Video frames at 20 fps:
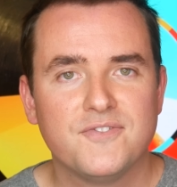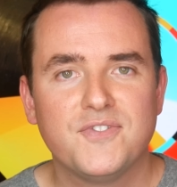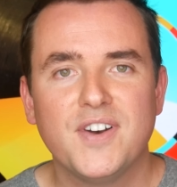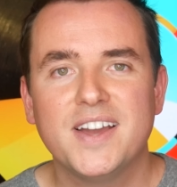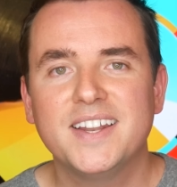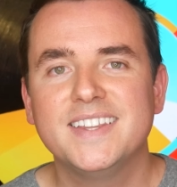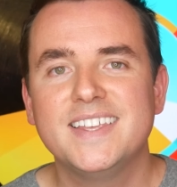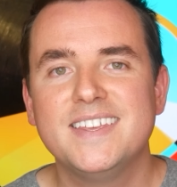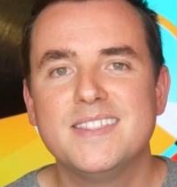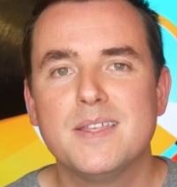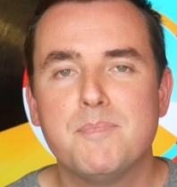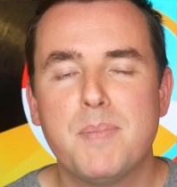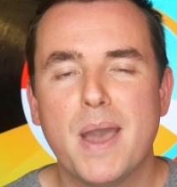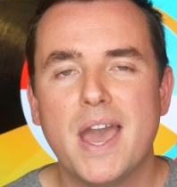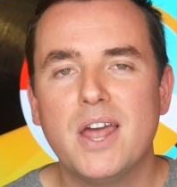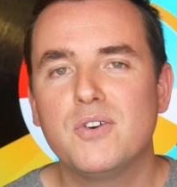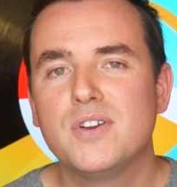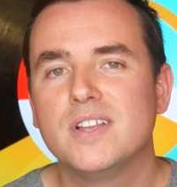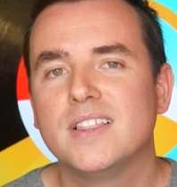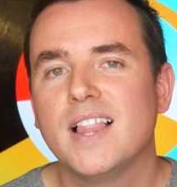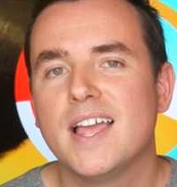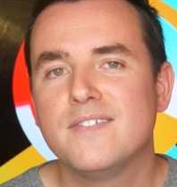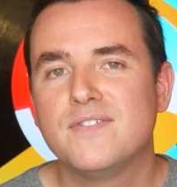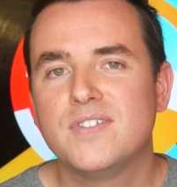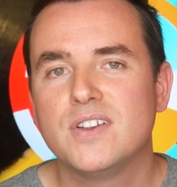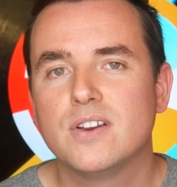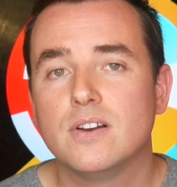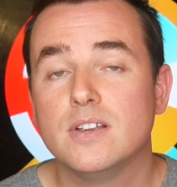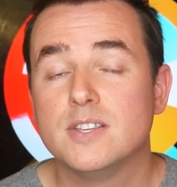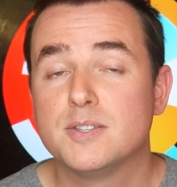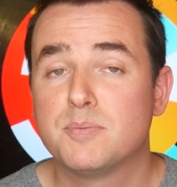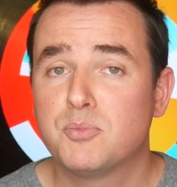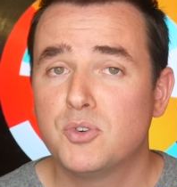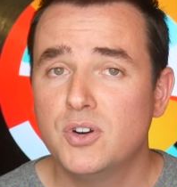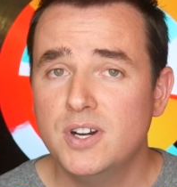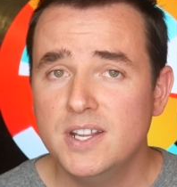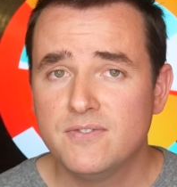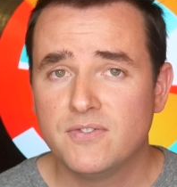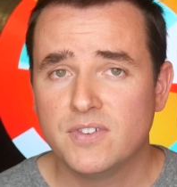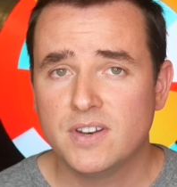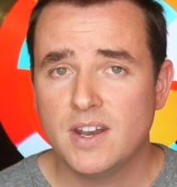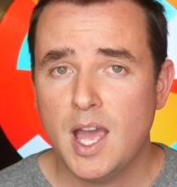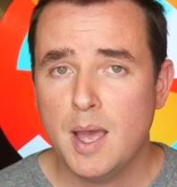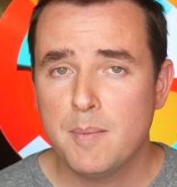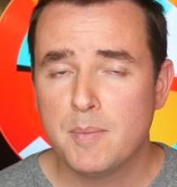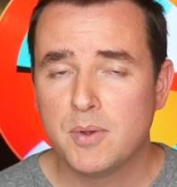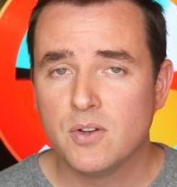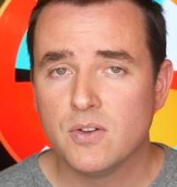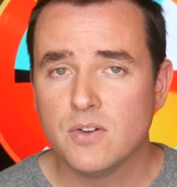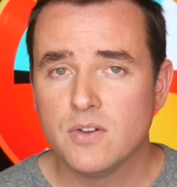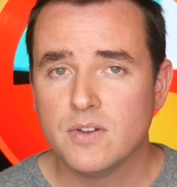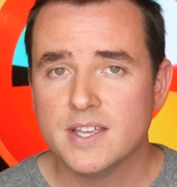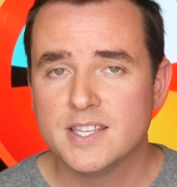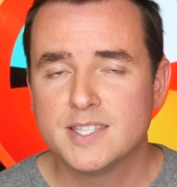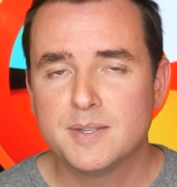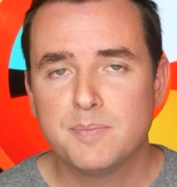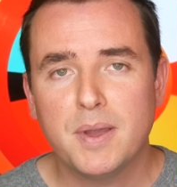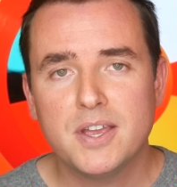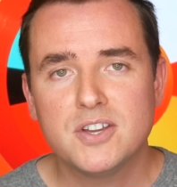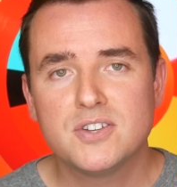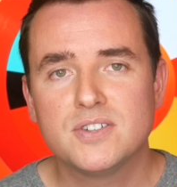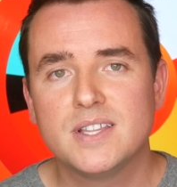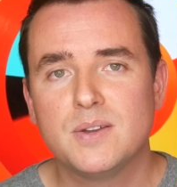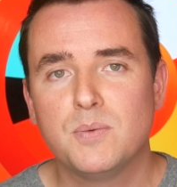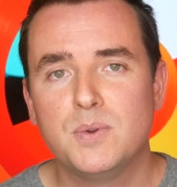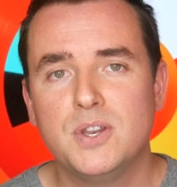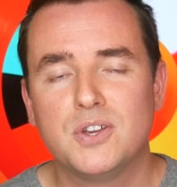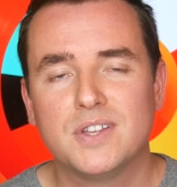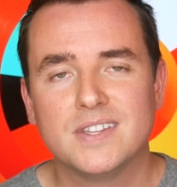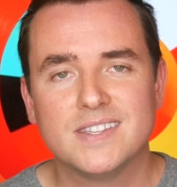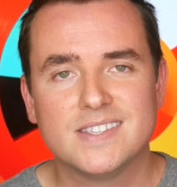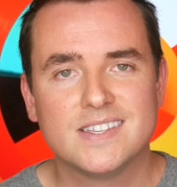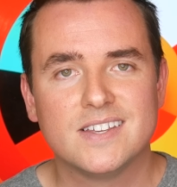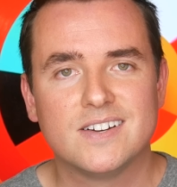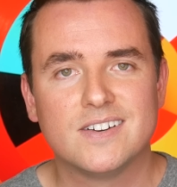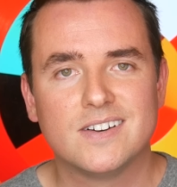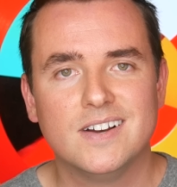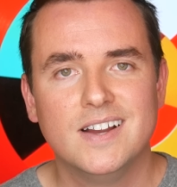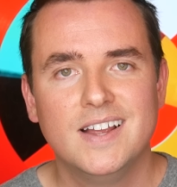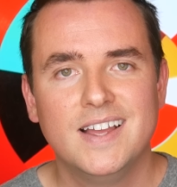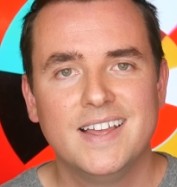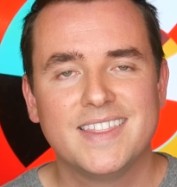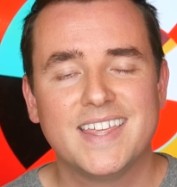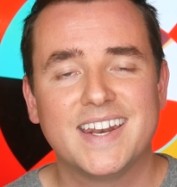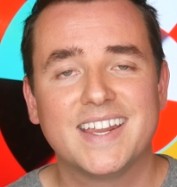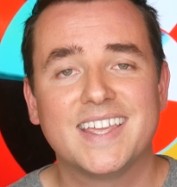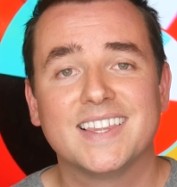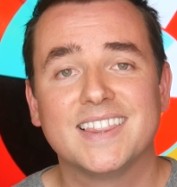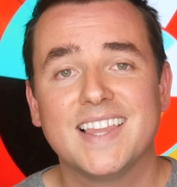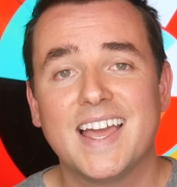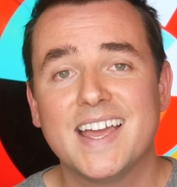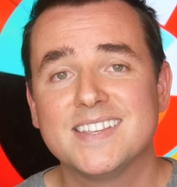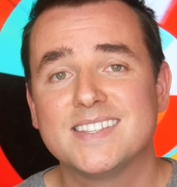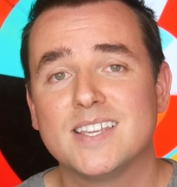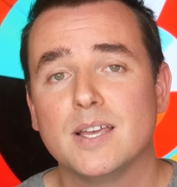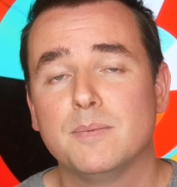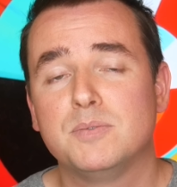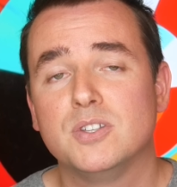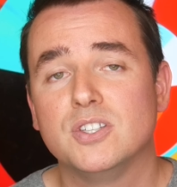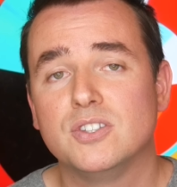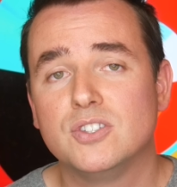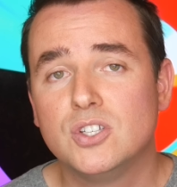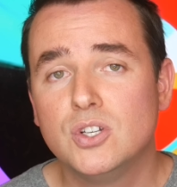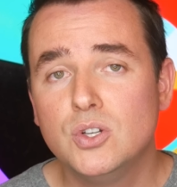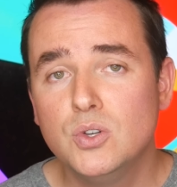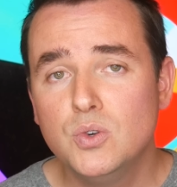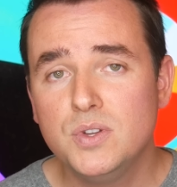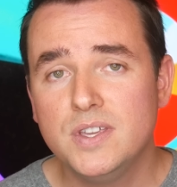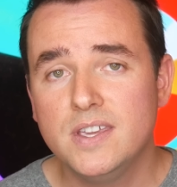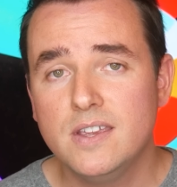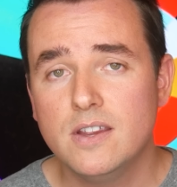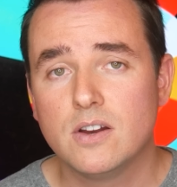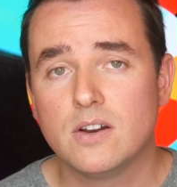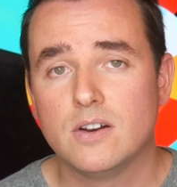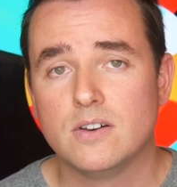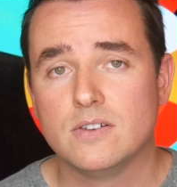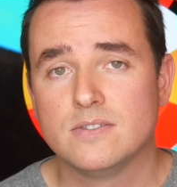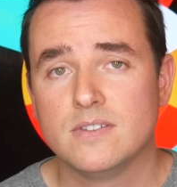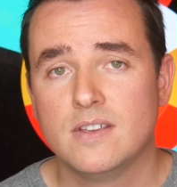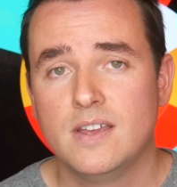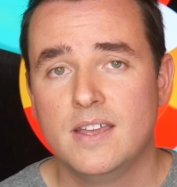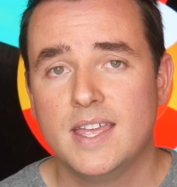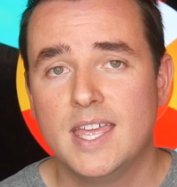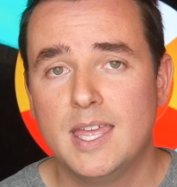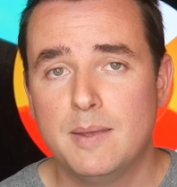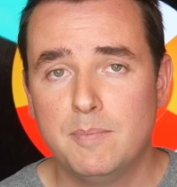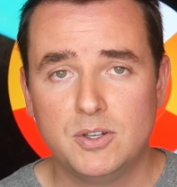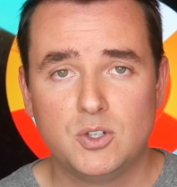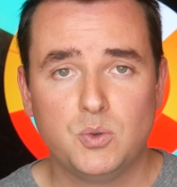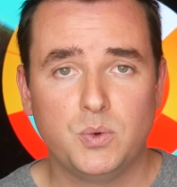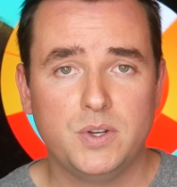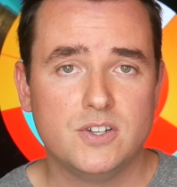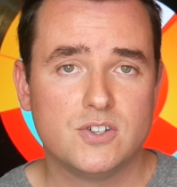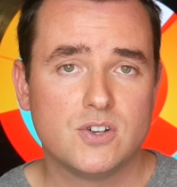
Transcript: Finally, the battery life here is pretty phenomenal, especially when you consider that it can last up to two years in between